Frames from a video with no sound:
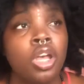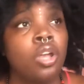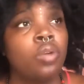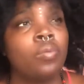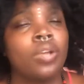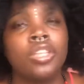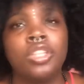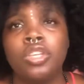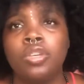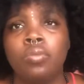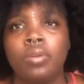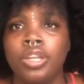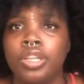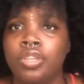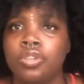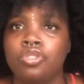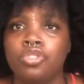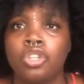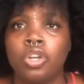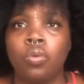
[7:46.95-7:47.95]
Whether you want to
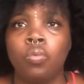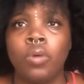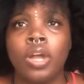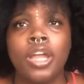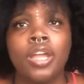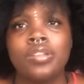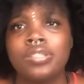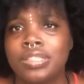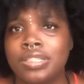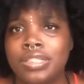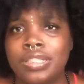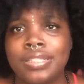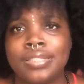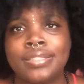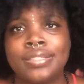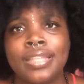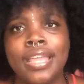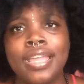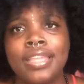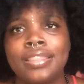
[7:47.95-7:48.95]
use your words and just
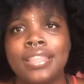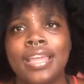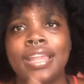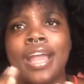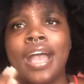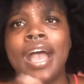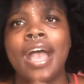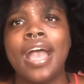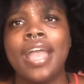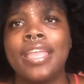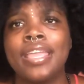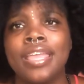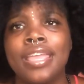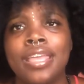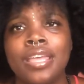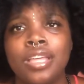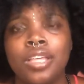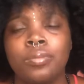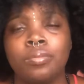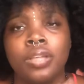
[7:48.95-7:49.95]
state that I
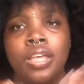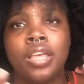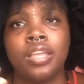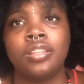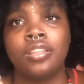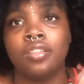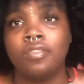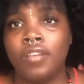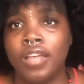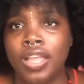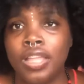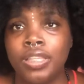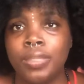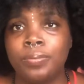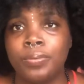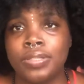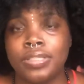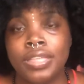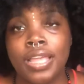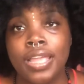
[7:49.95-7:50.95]
am divinely
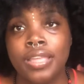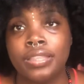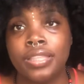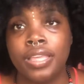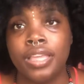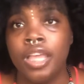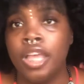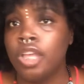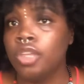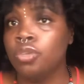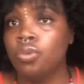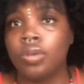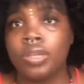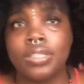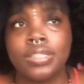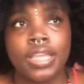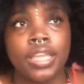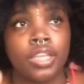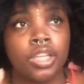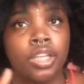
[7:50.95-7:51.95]
protected. You can
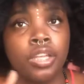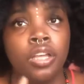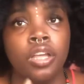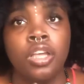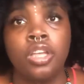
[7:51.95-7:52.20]
take a